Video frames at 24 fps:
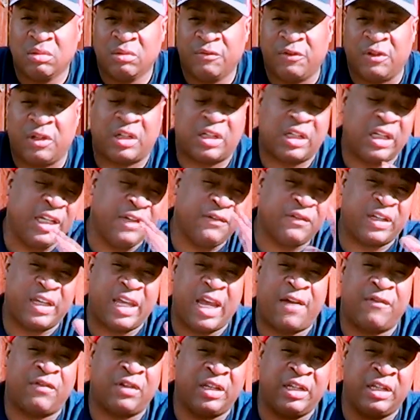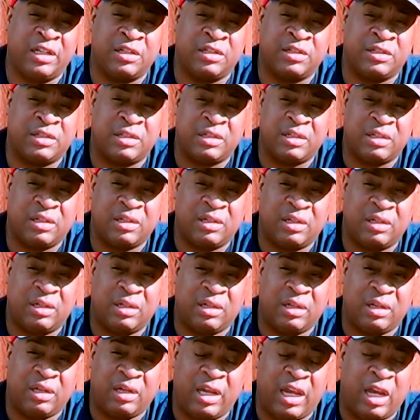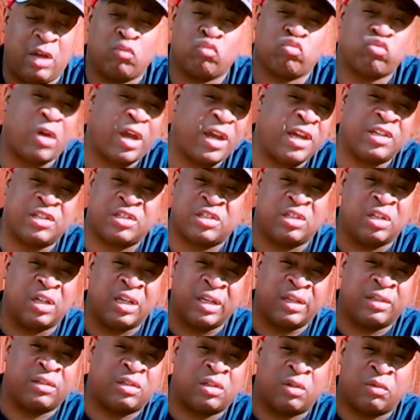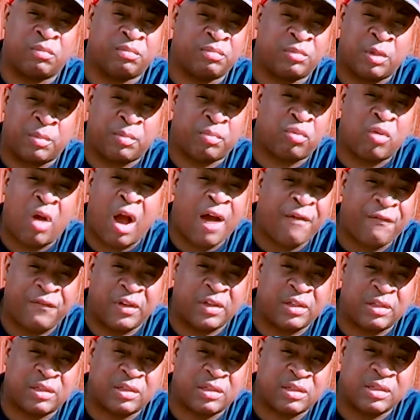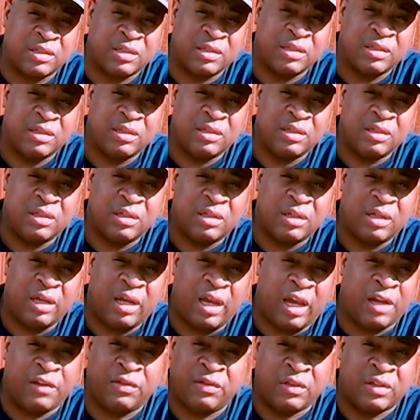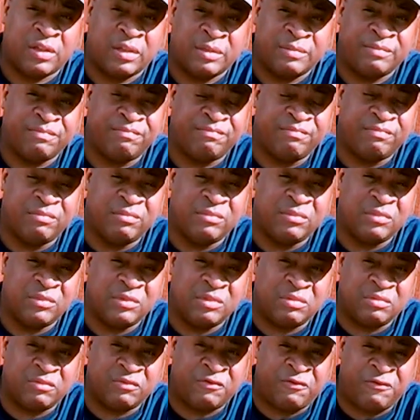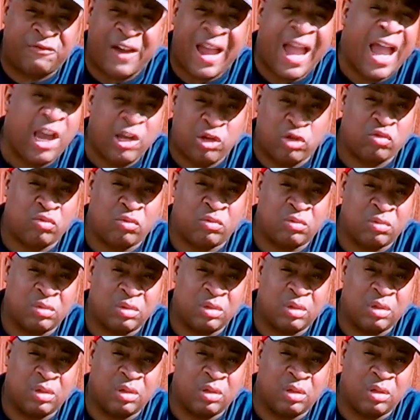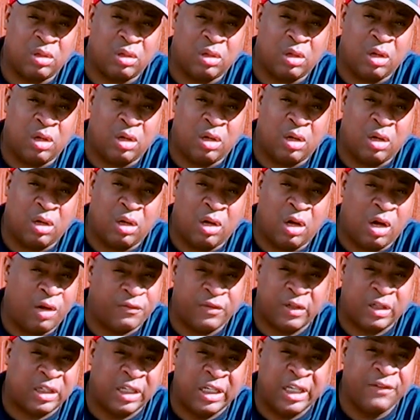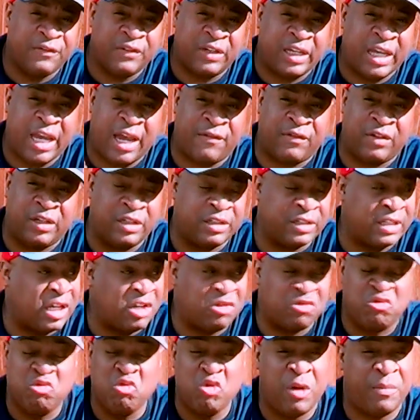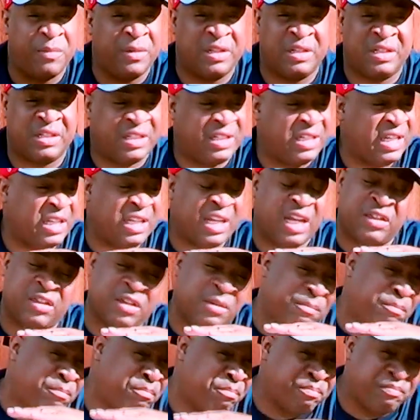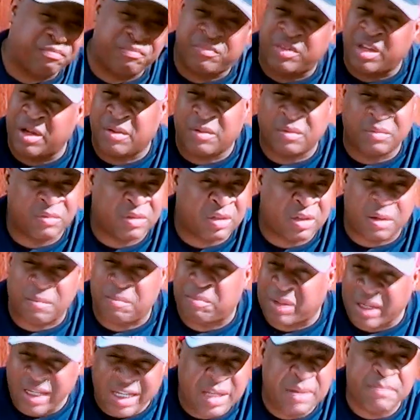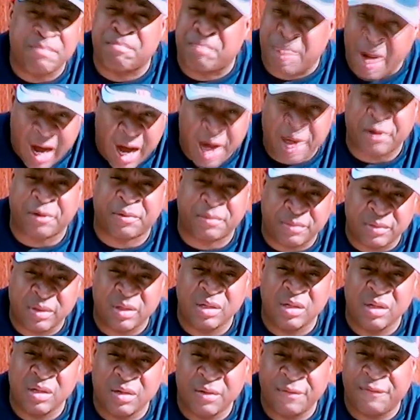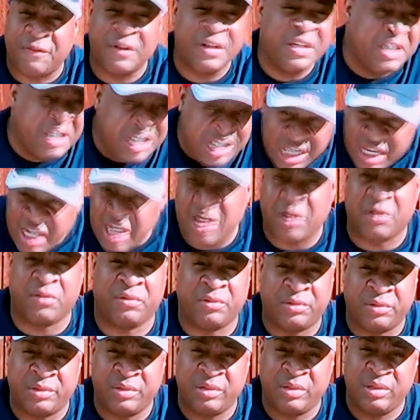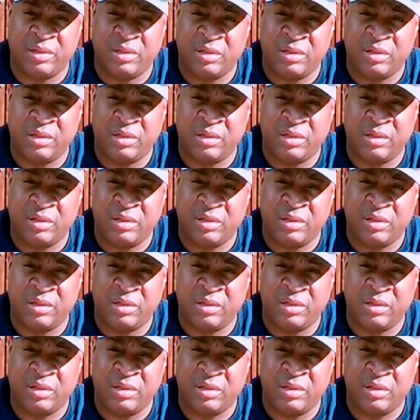for the Cleveland Cavaliers and raised the profit and the value of the Cleveland Cavaliers, who had been sitting at the complete bottom for years